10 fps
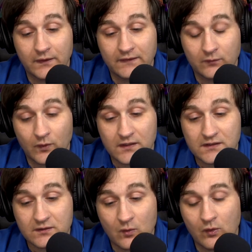raises
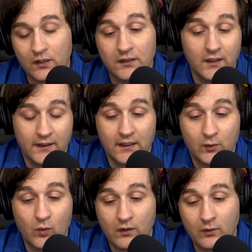wages, or, again,
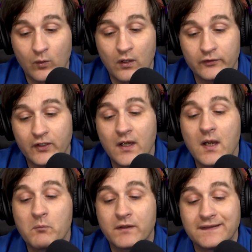quote-unquote,
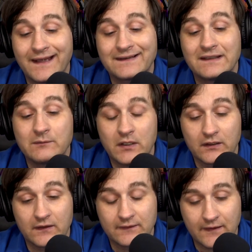protects the
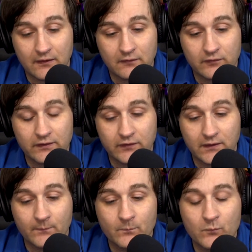American standard of living.